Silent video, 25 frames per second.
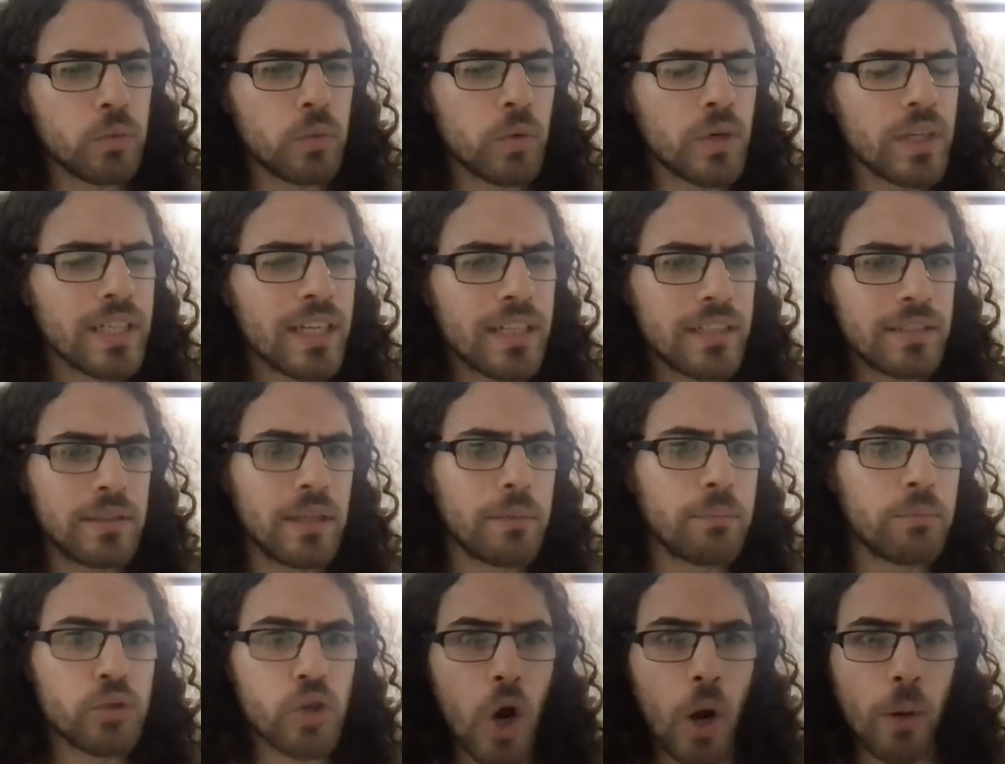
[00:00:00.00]
can the
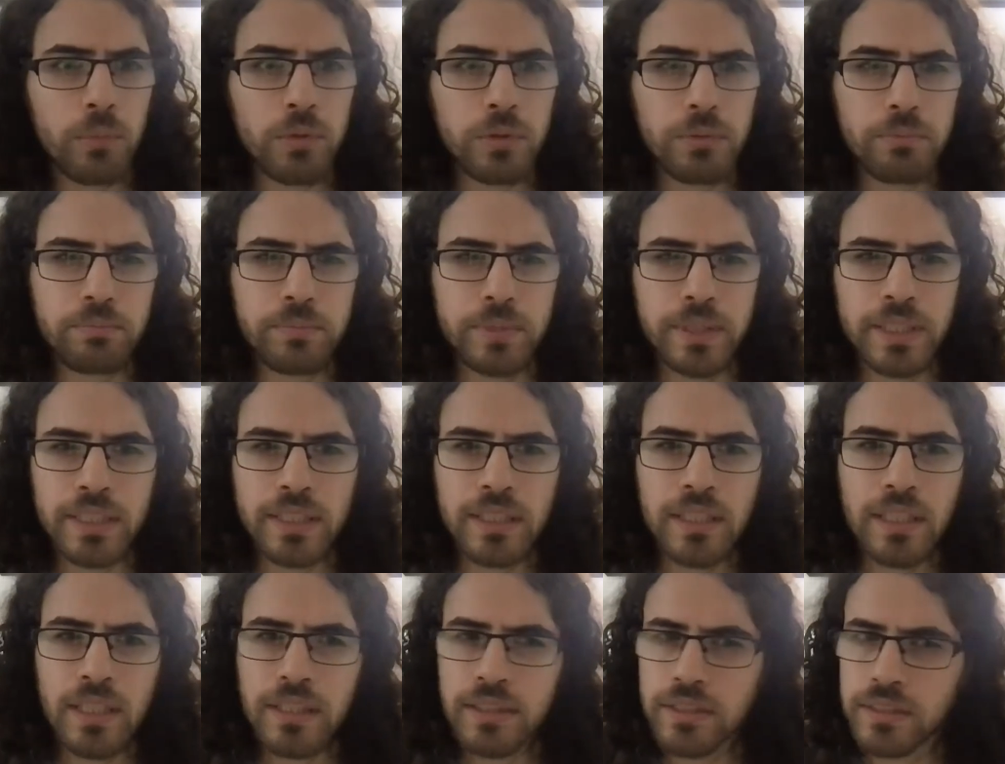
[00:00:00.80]
problem be?
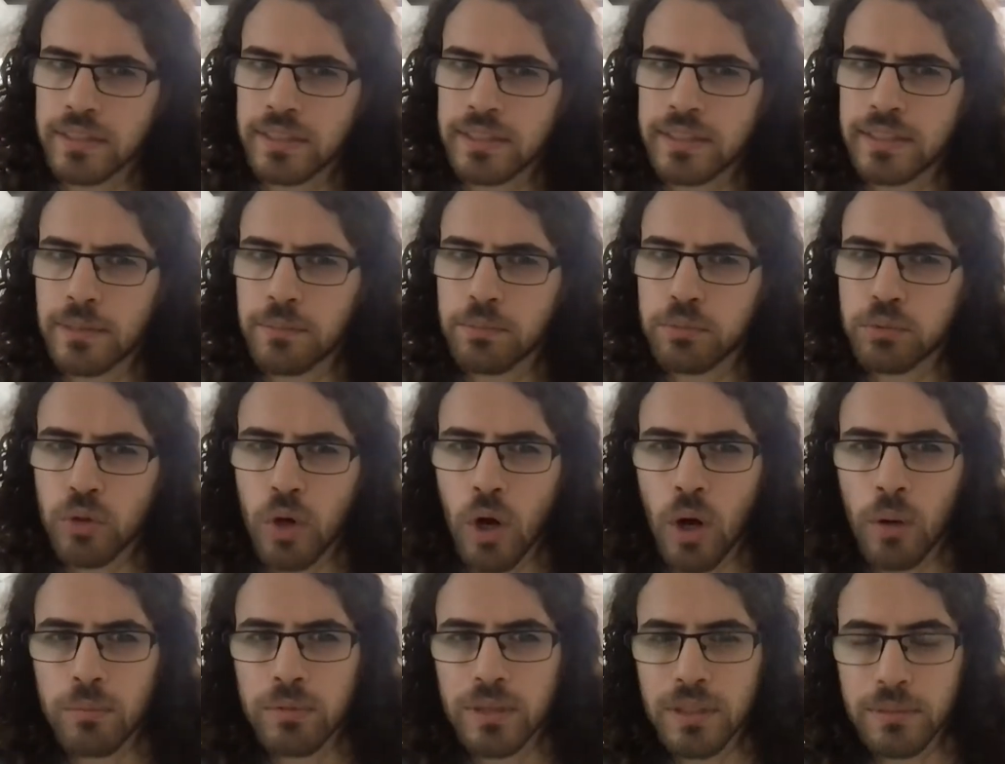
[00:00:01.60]
Is the
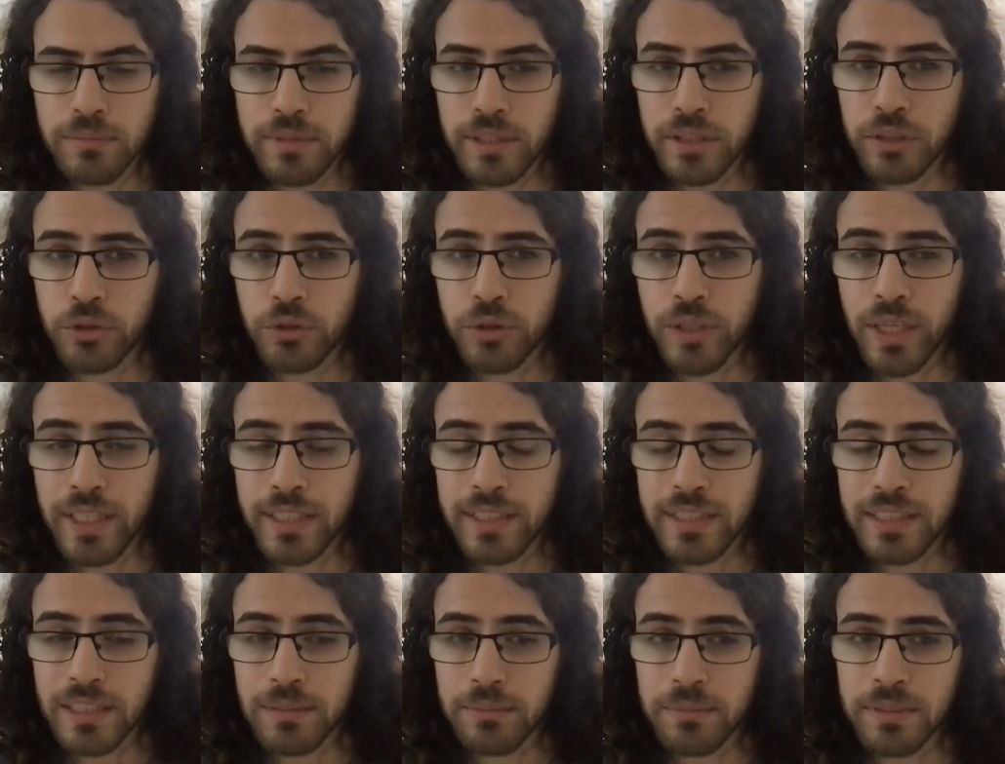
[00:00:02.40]
problem the QA
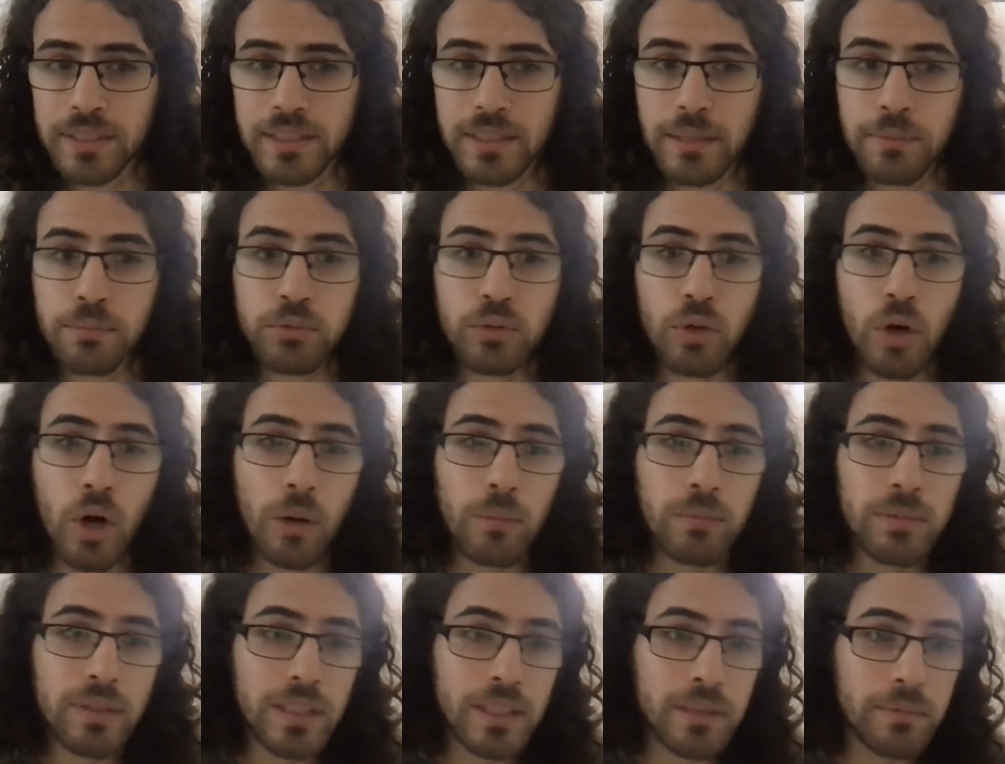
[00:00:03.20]
team? Is the
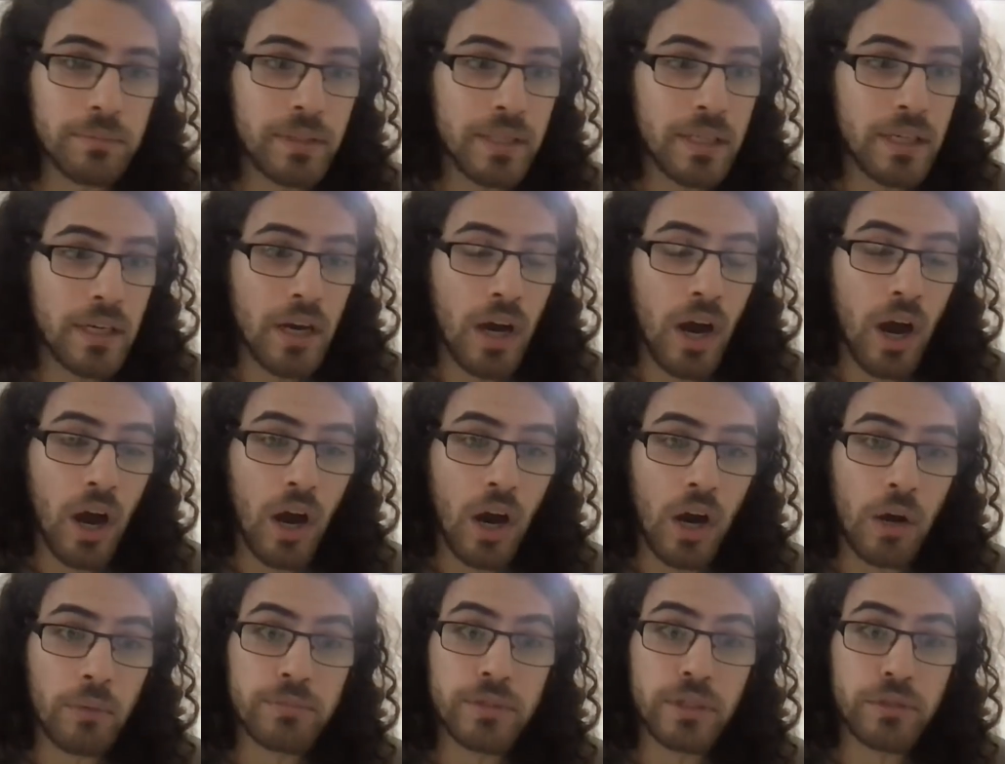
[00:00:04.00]
problem
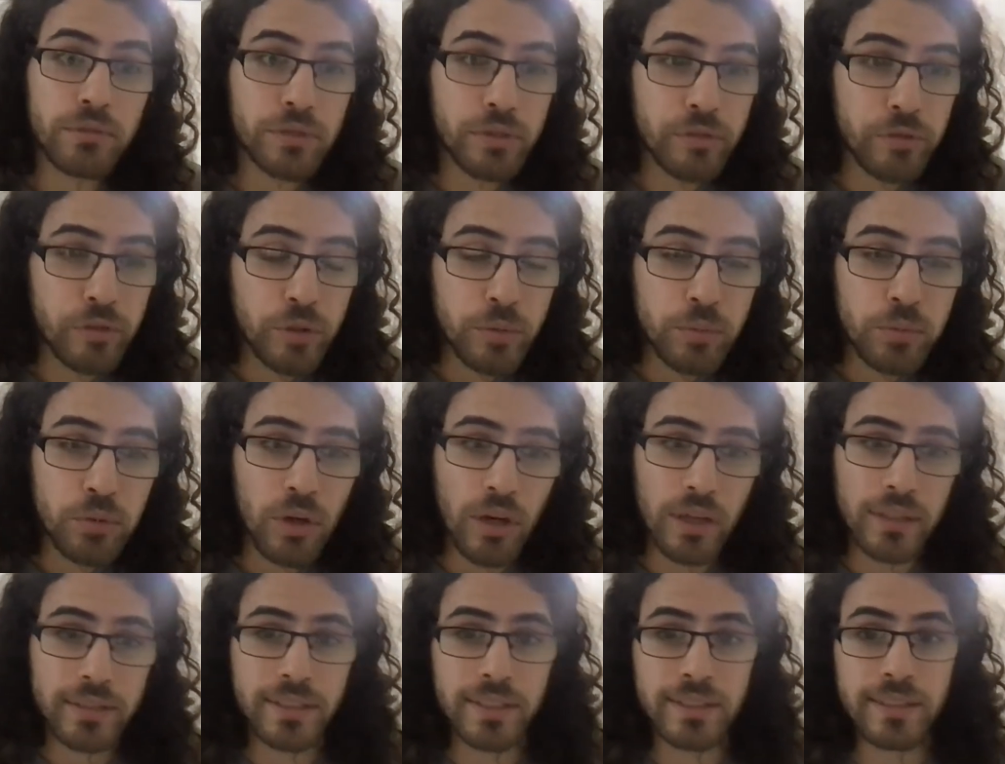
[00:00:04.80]
the review
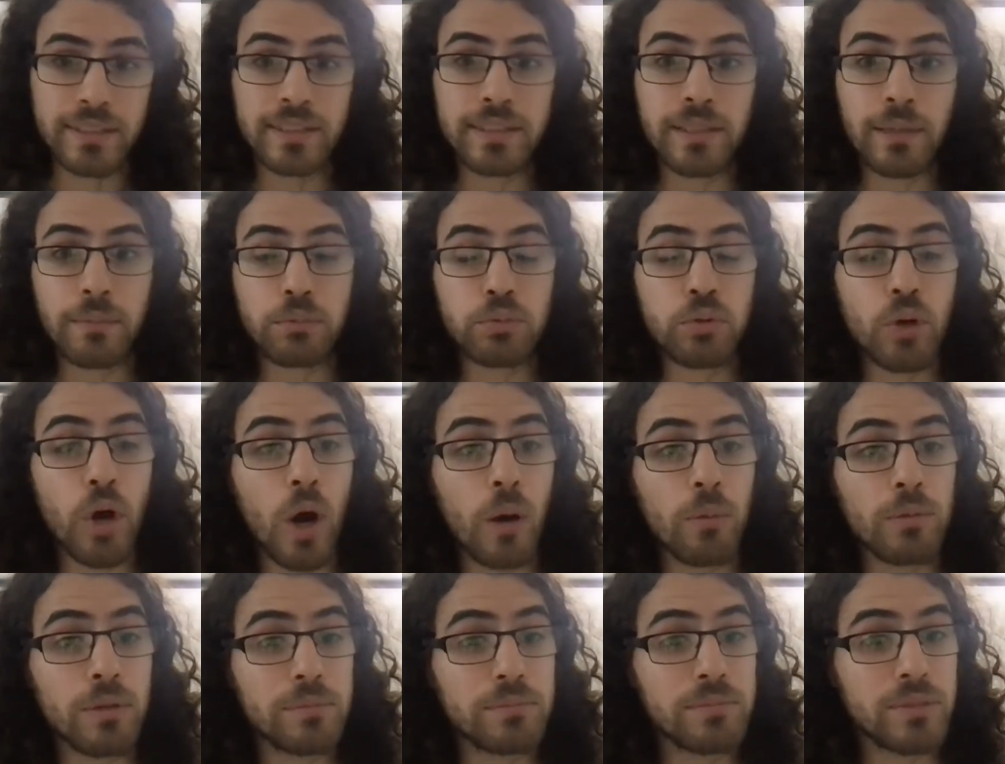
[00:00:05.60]
process? Is the
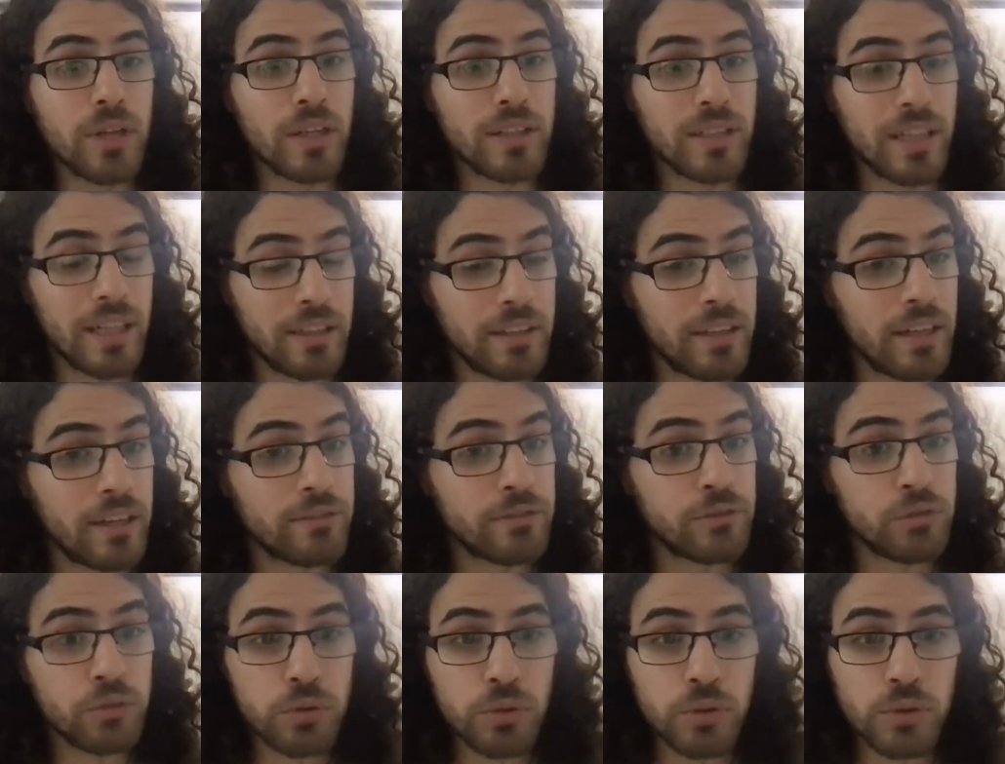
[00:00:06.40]
problem not
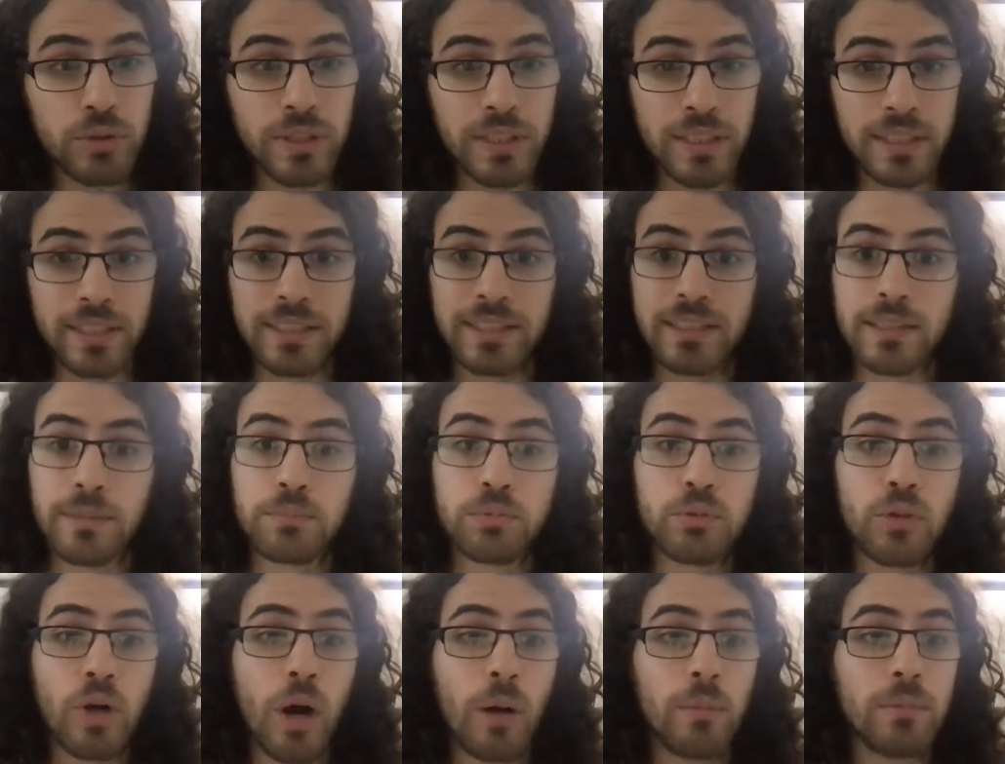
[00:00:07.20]
enough tooling? Is the
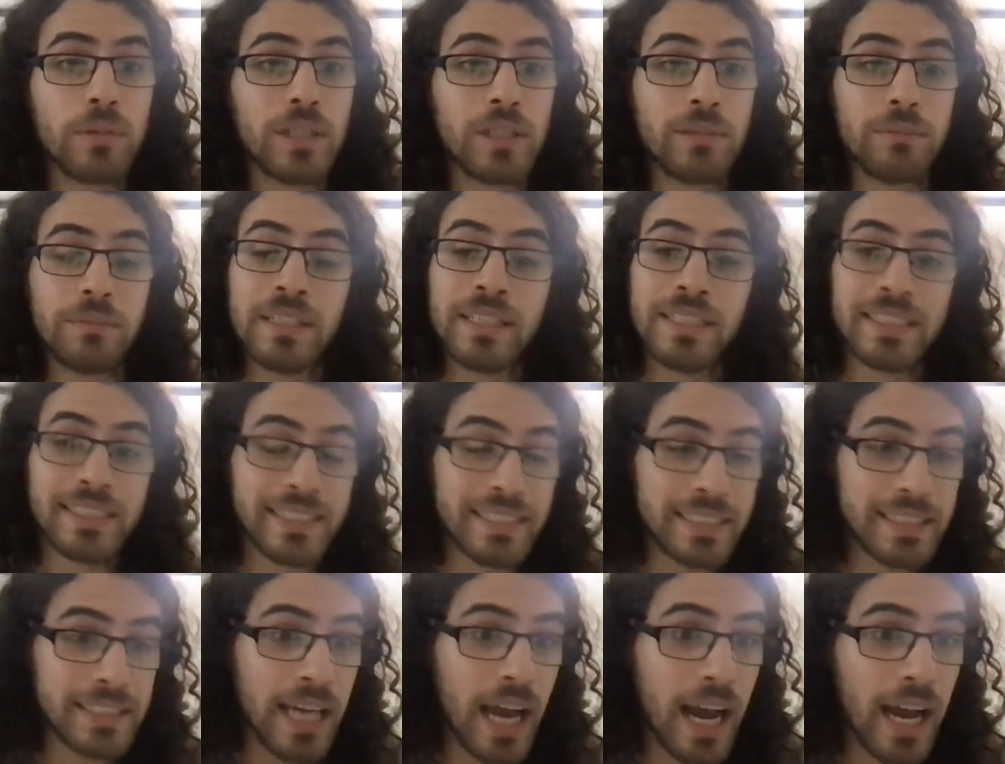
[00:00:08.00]
problem
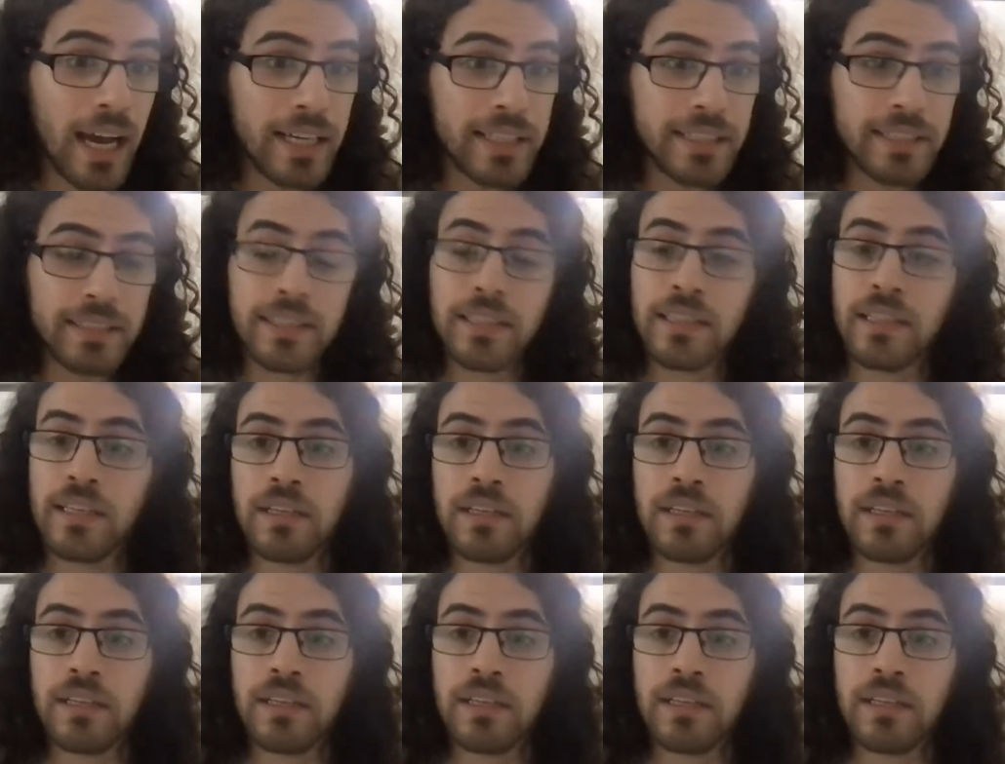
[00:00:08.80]
CI?